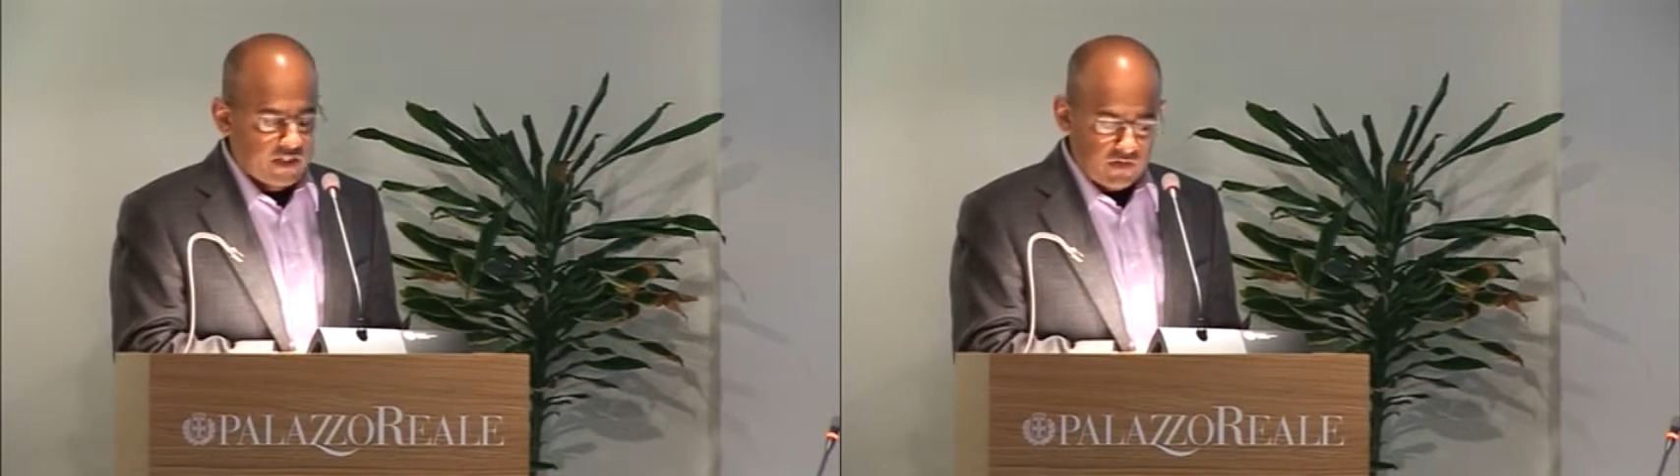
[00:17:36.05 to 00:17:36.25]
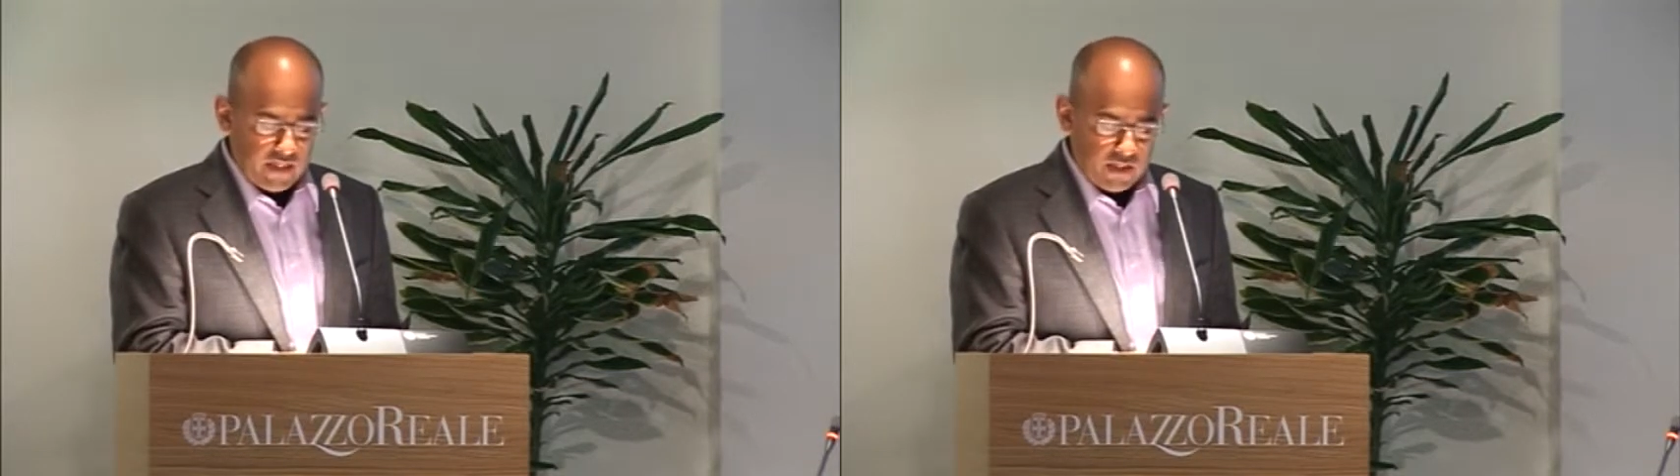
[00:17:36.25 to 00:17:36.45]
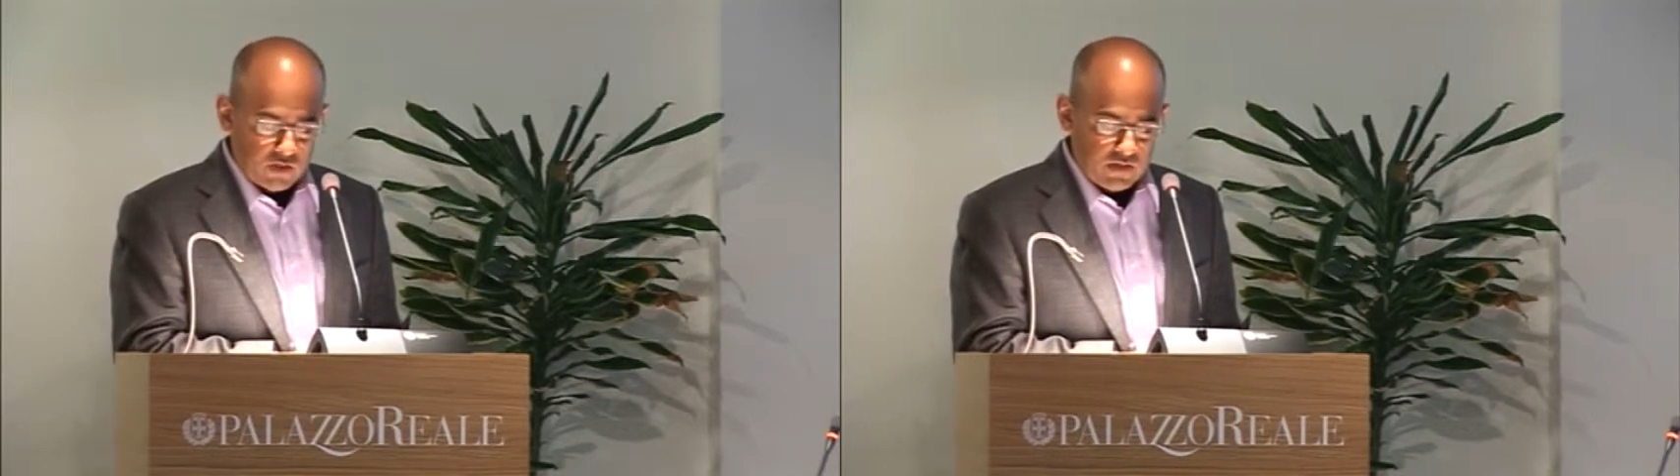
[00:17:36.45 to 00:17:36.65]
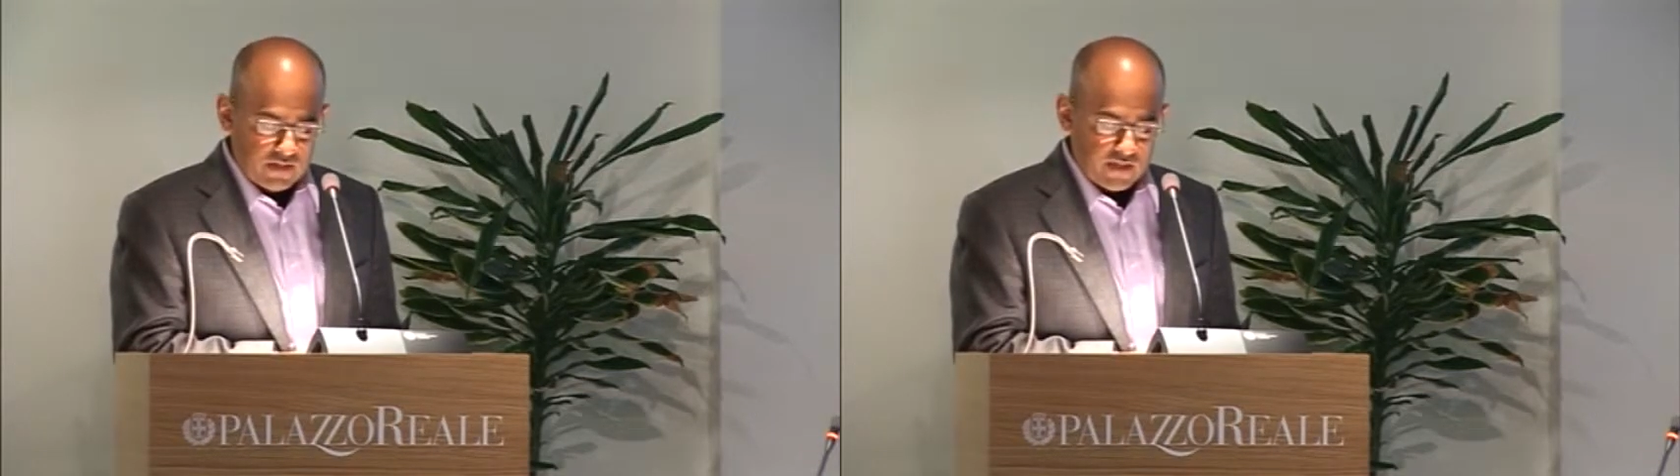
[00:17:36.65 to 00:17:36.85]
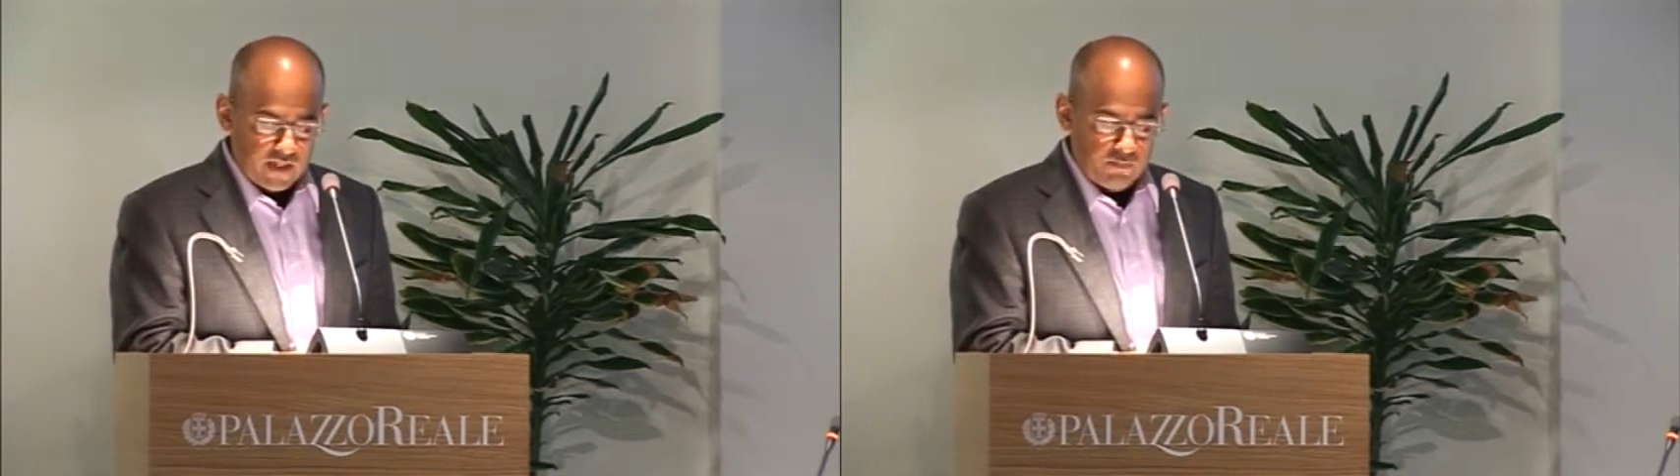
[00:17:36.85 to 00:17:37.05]
trained to
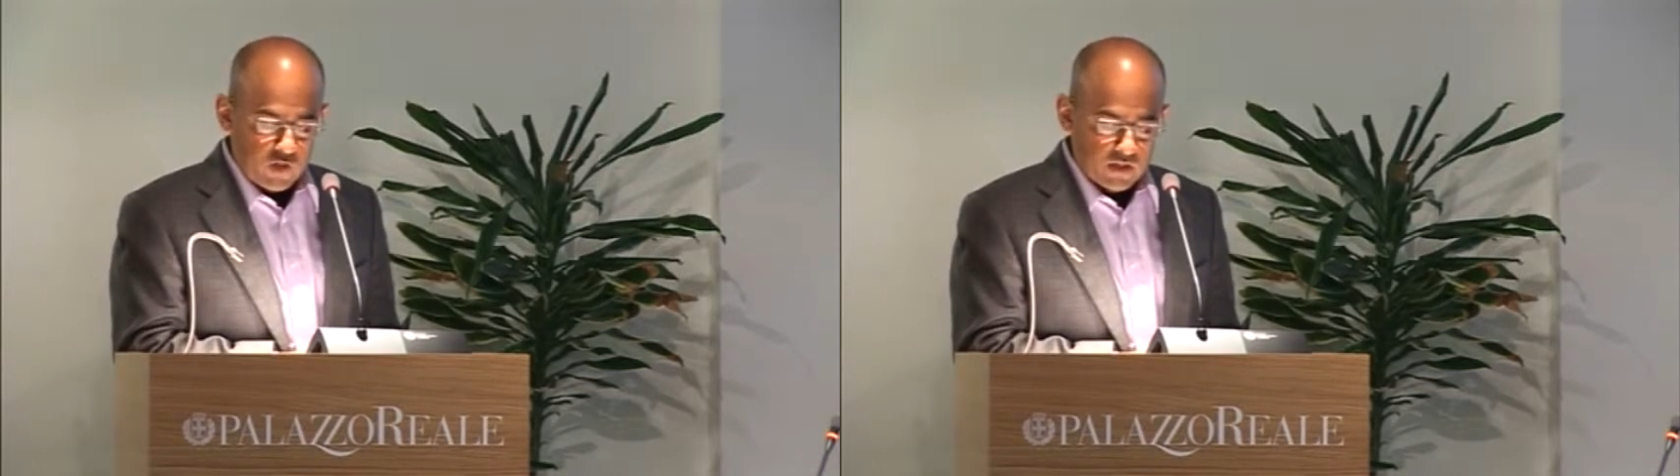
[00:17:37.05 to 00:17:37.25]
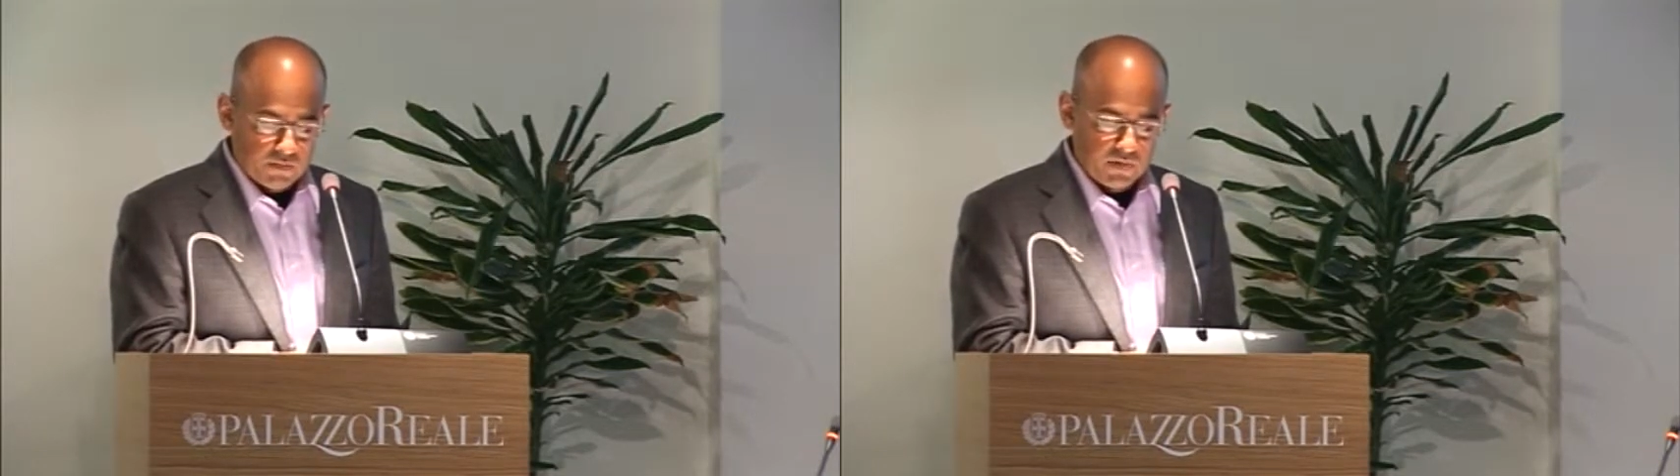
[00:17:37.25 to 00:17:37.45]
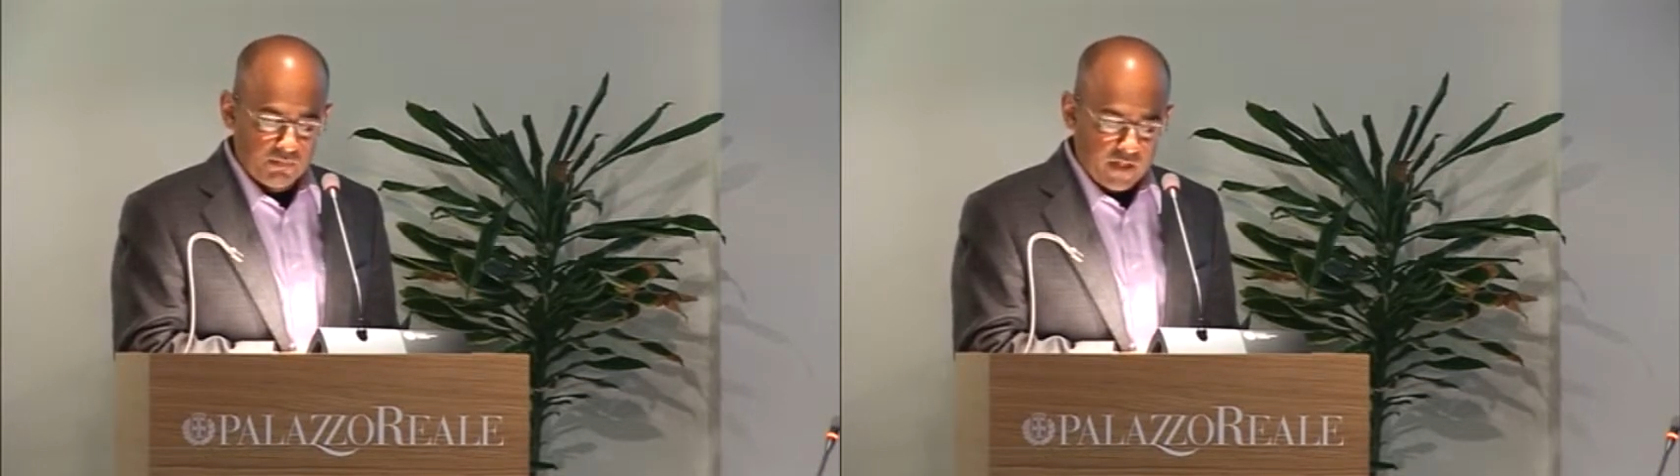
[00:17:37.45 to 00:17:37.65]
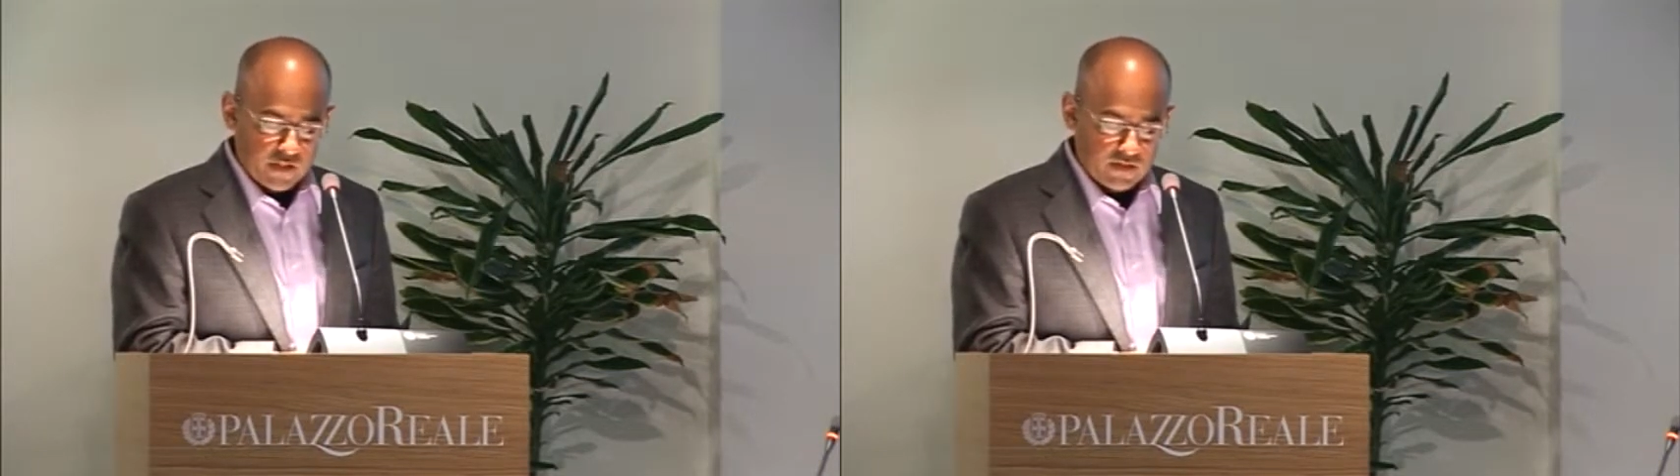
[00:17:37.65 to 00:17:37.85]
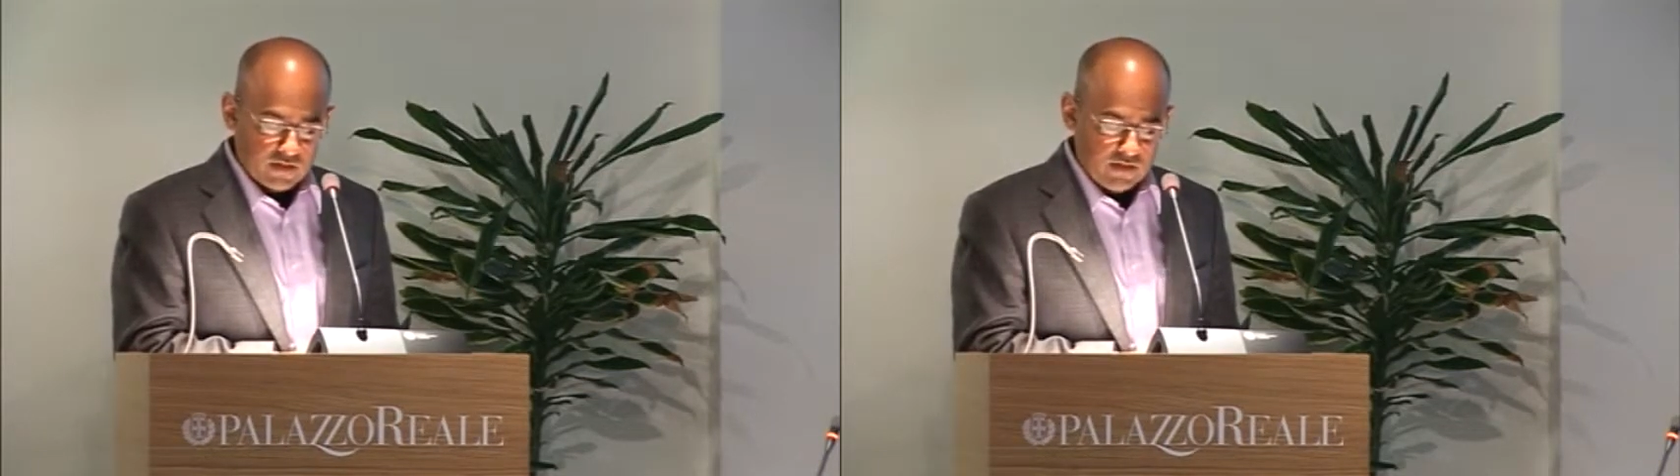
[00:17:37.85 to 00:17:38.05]
design municipal
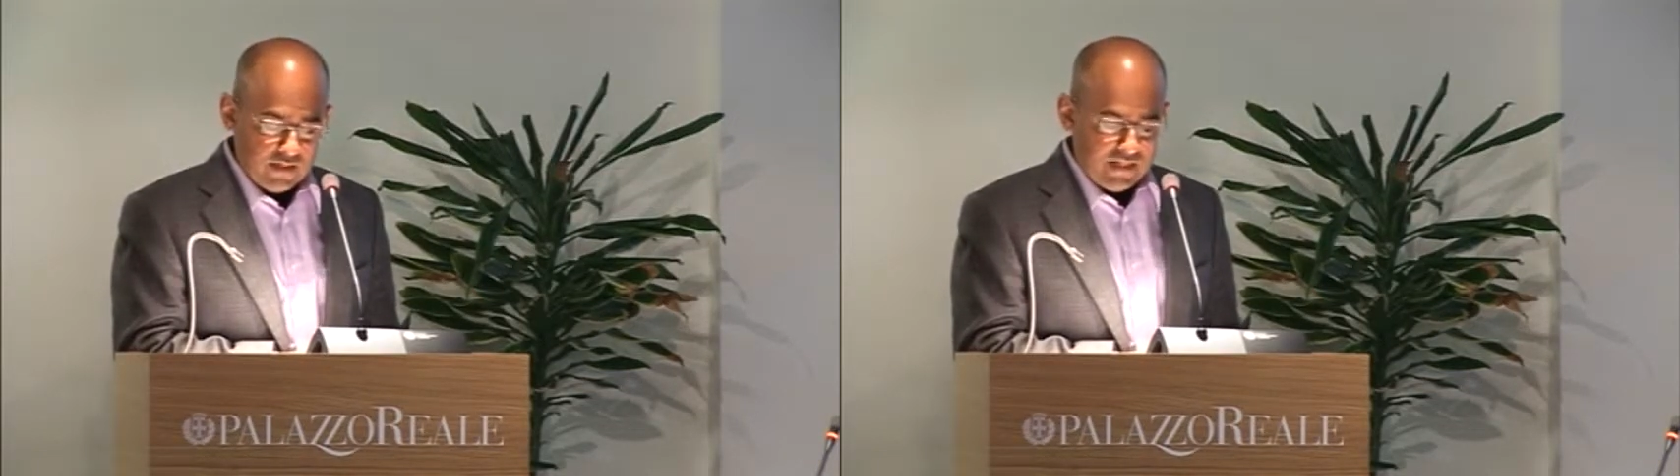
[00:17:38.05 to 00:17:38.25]
budgets,